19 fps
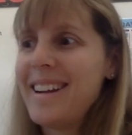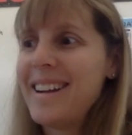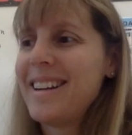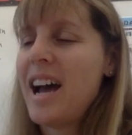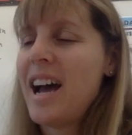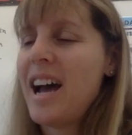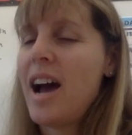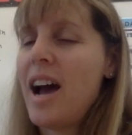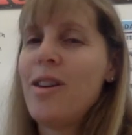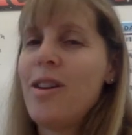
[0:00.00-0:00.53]
I
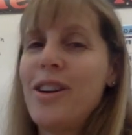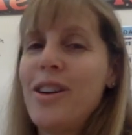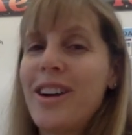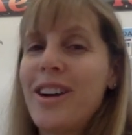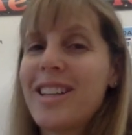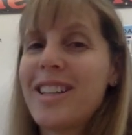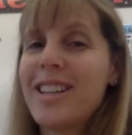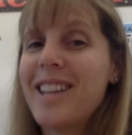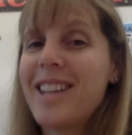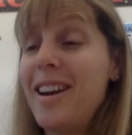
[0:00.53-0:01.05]
know you're
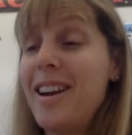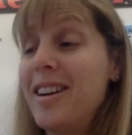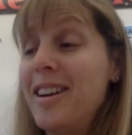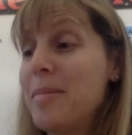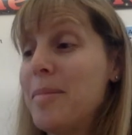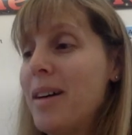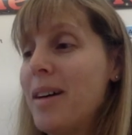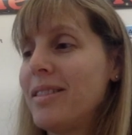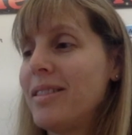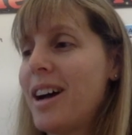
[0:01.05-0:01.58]
excited
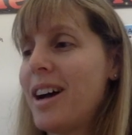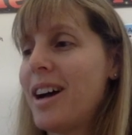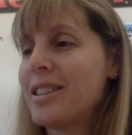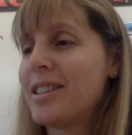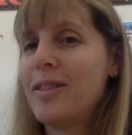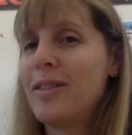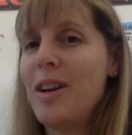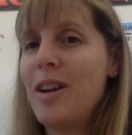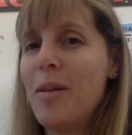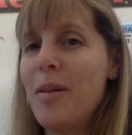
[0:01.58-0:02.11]
about lots of
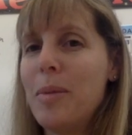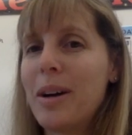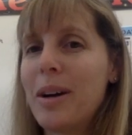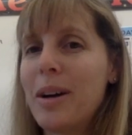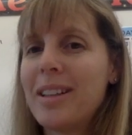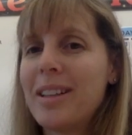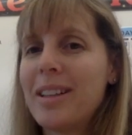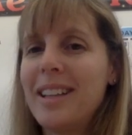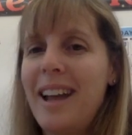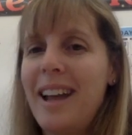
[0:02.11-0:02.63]
notebook
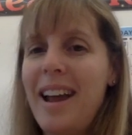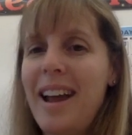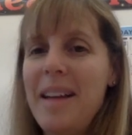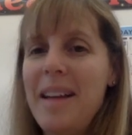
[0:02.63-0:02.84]
today.